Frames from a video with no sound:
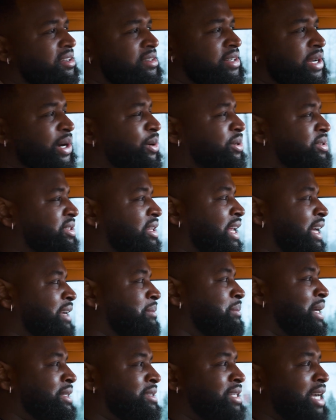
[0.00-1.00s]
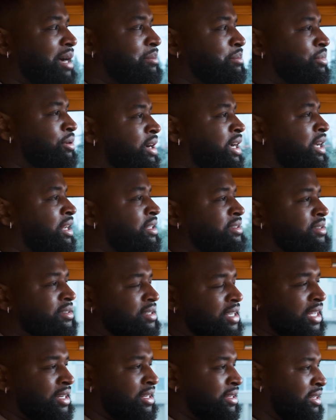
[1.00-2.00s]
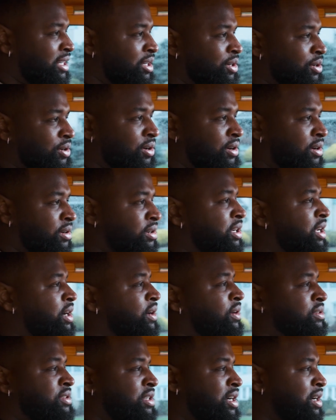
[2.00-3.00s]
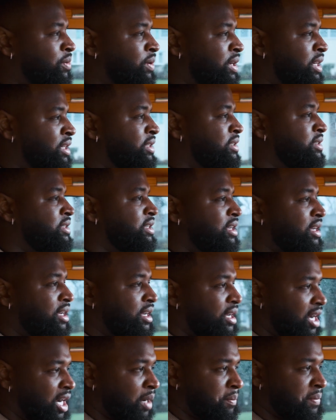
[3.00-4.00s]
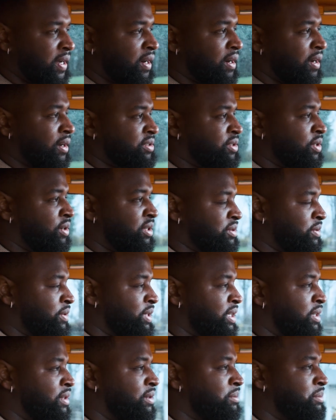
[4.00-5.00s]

Those are like my top brands, and Dior, you know, is always up there also as well.